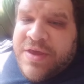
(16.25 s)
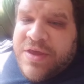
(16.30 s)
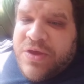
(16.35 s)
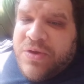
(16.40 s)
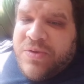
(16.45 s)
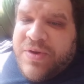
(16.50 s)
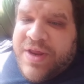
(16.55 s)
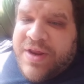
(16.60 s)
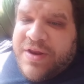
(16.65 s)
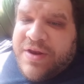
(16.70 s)

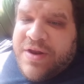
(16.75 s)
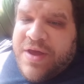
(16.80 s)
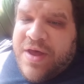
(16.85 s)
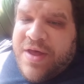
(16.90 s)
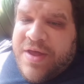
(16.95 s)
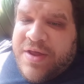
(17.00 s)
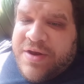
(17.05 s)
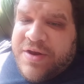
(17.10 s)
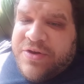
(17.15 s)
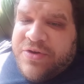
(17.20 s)
you need an
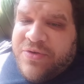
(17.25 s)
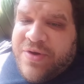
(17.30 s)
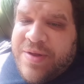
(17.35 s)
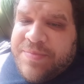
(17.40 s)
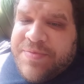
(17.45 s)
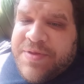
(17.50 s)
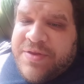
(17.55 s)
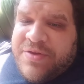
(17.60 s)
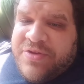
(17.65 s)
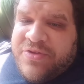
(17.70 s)

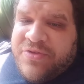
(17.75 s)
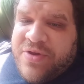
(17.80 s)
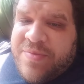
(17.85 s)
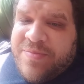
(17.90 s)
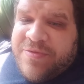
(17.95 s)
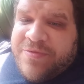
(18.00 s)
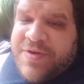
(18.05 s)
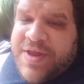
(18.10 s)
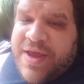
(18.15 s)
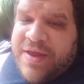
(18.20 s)
uninterrupted
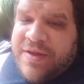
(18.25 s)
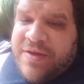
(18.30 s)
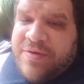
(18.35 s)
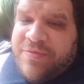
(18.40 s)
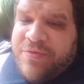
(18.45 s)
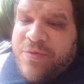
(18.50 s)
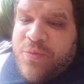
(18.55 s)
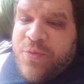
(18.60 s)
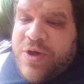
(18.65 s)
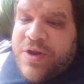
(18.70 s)
stream of data
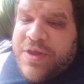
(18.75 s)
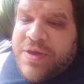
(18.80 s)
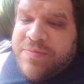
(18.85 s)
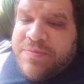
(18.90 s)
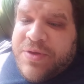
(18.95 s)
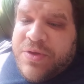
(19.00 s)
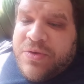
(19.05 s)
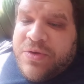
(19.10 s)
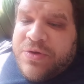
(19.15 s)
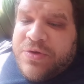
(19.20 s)
from one
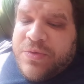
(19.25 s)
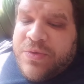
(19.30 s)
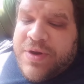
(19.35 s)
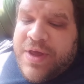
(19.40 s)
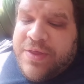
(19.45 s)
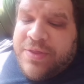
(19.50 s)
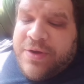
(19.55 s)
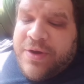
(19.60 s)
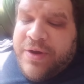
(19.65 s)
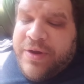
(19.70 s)
computer to
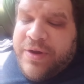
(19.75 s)
another.